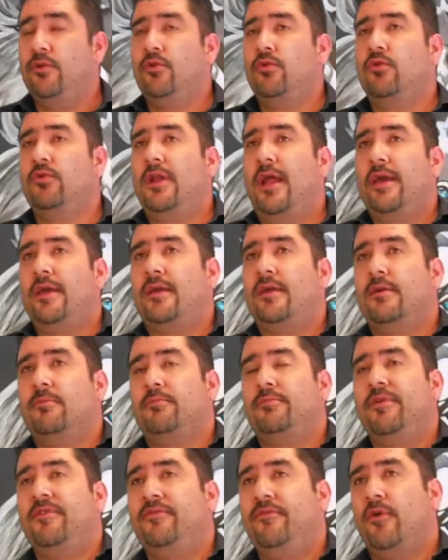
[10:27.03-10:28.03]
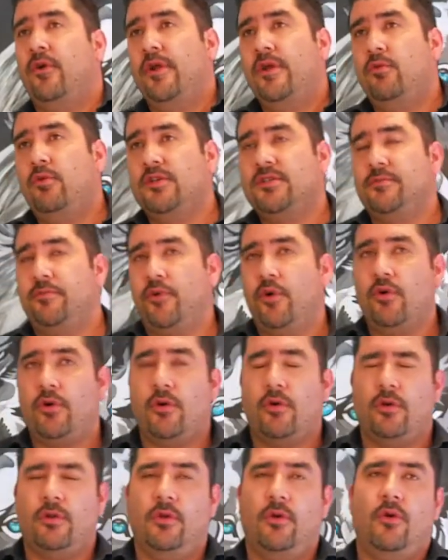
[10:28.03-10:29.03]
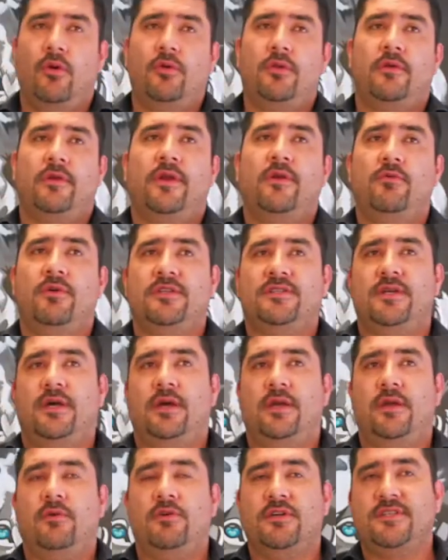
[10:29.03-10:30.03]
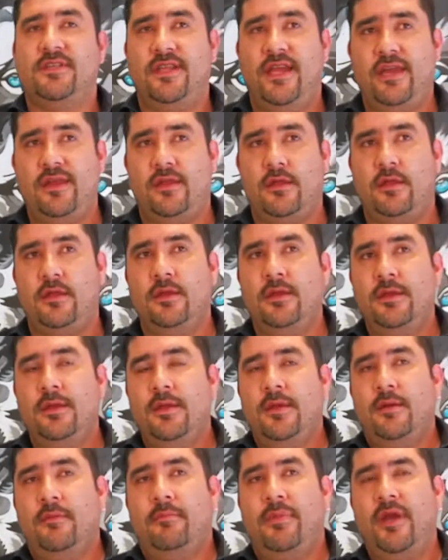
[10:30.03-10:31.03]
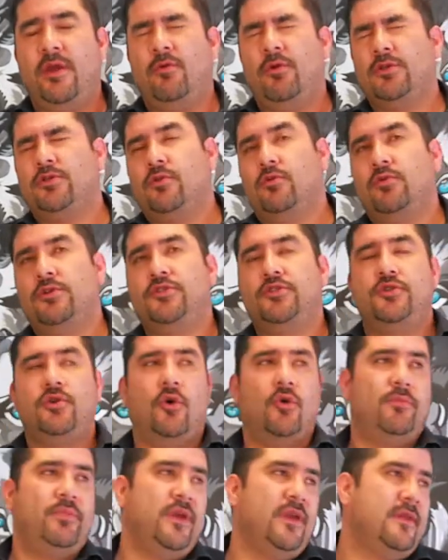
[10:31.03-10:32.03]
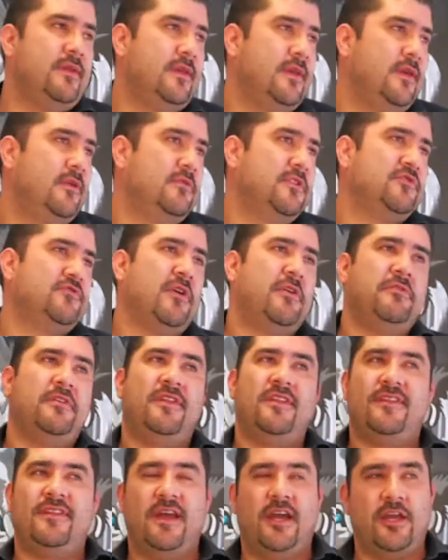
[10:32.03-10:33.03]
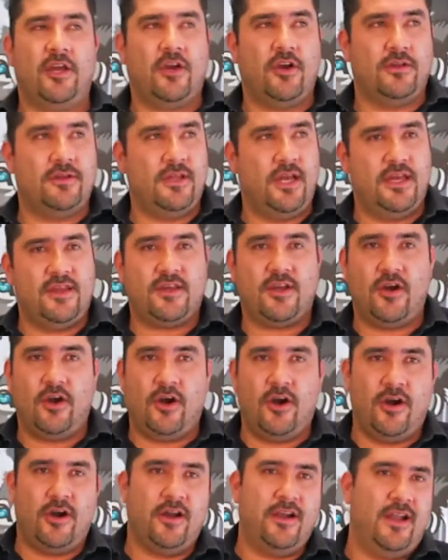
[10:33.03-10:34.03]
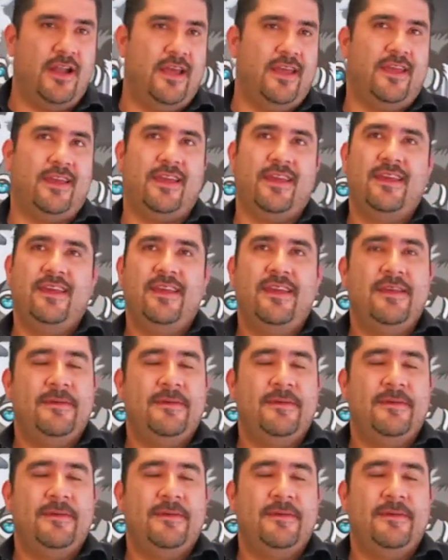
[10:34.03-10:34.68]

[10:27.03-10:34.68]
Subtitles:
Lou, like before he was a broker or the owner, he was an agent, but he was always so busy. He was driving this nice car, like.